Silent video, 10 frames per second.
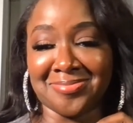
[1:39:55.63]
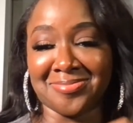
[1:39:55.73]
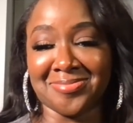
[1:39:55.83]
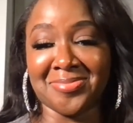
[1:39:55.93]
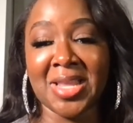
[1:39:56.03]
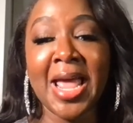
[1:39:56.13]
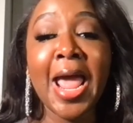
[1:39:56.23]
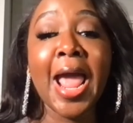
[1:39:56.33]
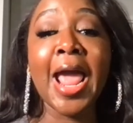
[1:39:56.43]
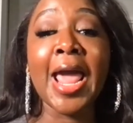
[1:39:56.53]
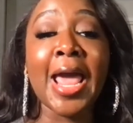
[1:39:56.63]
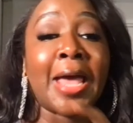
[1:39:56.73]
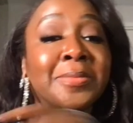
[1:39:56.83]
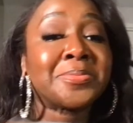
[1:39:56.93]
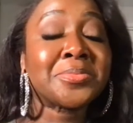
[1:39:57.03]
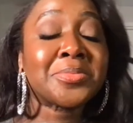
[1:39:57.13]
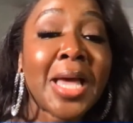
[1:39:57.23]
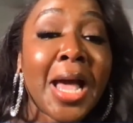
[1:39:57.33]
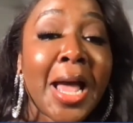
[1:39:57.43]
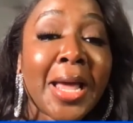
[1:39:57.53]
and
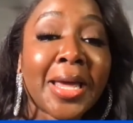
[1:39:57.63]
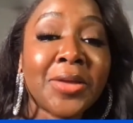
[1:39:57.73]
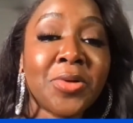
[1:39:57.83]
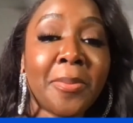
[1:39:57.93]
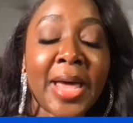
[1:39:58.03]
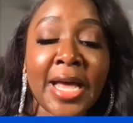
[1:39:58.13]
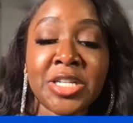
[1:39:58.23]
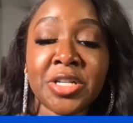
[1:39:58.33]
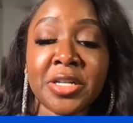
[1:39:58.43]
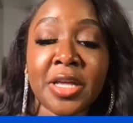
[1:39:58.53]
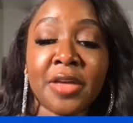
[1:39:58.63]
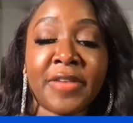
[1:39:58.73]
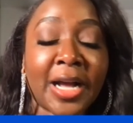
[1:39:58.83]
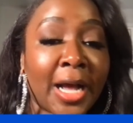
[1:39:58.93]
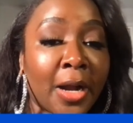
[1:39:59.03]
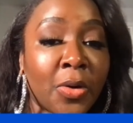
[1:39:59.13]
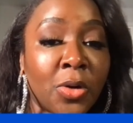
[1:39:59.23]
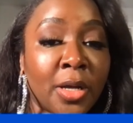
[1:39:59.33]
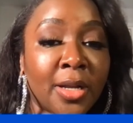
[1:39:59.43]
can you imagine if I got caught?